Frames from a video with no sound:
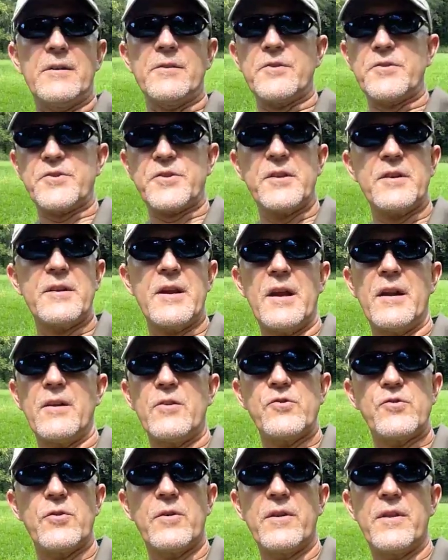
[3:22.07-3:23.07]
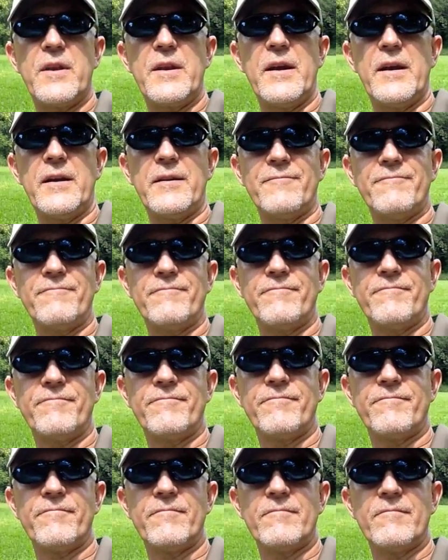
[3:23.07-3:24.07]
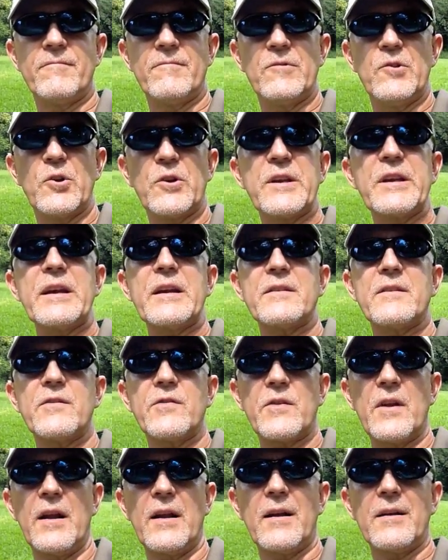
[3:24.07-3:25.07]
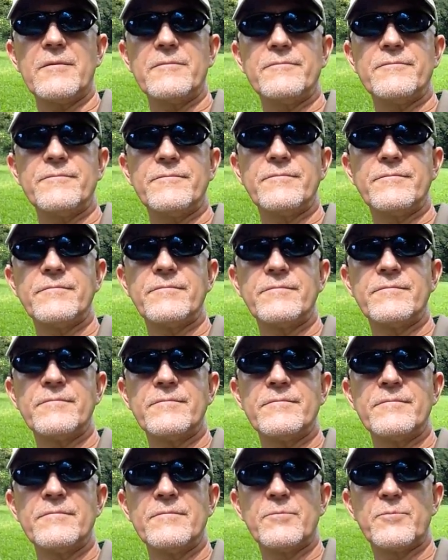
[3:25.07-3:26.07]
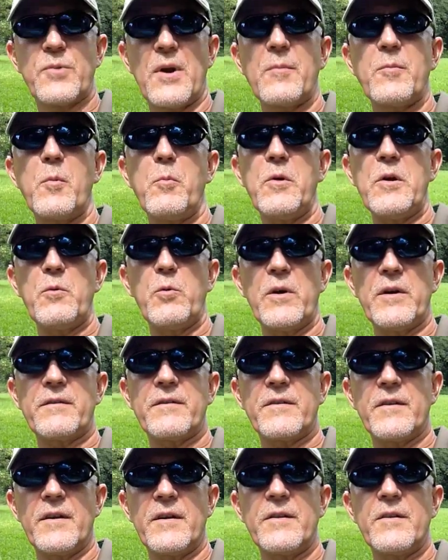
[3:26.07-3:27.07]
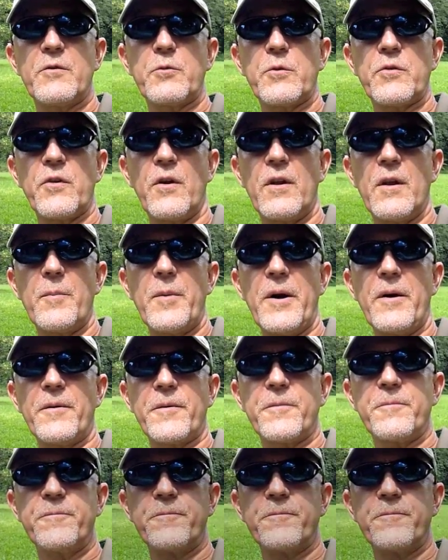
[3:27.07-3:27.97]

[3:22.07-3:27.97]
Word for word: to sit and enjoy the day, looking at the stela. Probably what uh, this was all about.